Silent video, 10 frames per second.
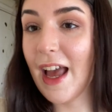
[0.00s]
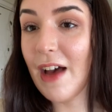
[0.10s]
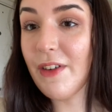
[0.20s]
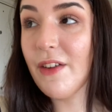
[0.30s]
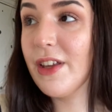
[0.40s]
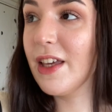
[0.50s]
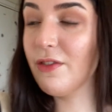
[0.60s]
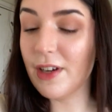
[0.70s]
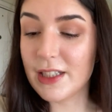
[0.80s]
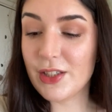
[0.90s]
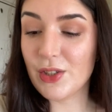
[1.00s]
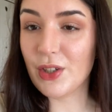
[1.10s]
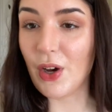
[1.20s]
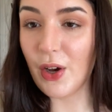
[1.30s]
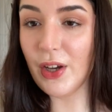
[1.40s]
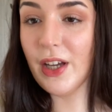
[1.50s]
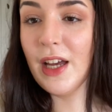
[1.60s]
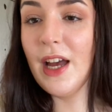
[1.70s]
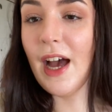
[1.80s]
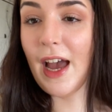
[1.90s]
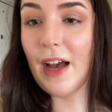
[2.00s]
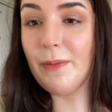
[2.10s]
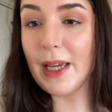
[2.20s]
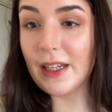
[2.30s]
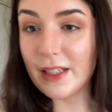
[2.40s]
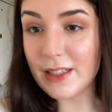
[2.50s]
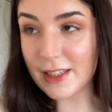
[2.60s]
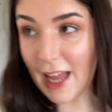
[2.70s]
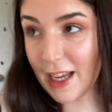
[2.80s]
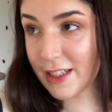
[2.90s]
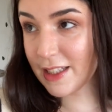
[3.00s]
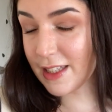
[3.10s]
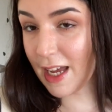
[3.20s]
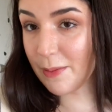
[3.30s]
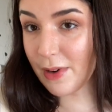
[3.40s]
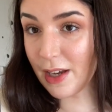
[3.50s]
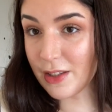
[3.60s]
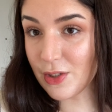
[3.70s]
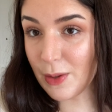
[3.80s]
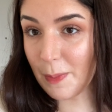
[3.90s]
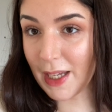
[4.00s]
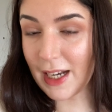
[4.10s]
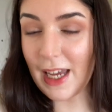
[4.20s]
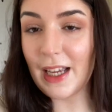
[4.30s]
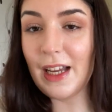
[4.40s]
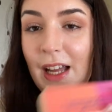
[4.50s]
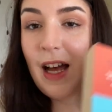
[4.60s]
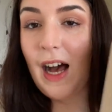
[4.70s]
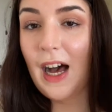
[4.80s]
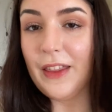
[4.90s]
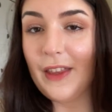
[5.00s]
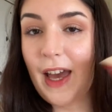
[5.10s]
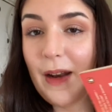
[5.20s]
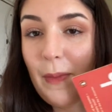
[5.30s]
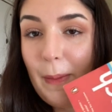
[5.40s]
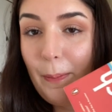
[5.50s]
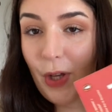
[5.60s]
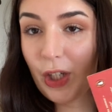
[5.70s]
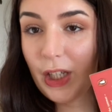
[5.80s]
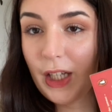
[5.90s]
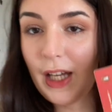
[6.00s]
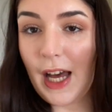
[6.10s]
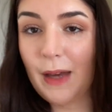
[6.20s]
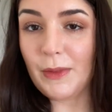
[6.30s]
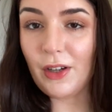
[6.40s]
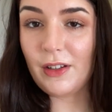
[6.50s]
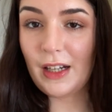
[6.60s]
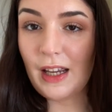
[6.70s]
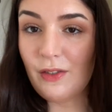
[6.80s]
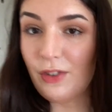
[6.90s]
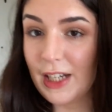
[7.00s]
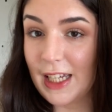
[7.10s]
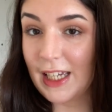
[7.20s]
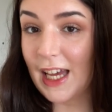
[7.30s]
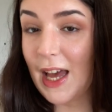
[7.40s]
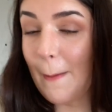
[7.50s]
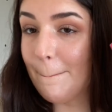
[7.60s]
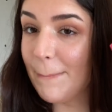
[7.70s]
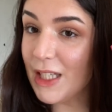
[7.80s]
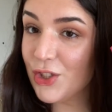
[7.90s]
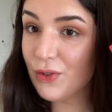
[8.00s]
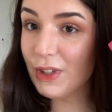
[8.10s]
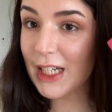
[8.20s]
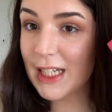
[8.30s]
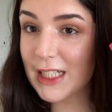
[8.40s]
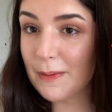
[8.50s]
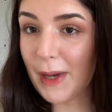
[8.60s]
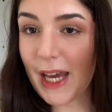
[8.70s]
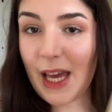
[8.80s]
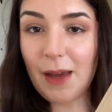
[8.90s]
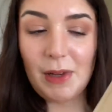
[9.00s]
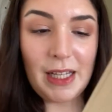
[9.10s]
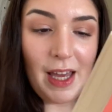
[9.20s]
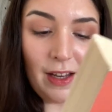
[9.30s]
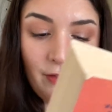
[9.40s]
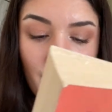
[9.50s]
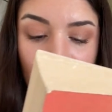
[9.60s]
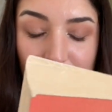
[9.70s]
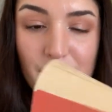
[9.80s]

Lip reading: have everything ready to go. I have my snacks that I'm bringing to the picnic and then my book. I'm currently reading Beach Read by Emily Henry.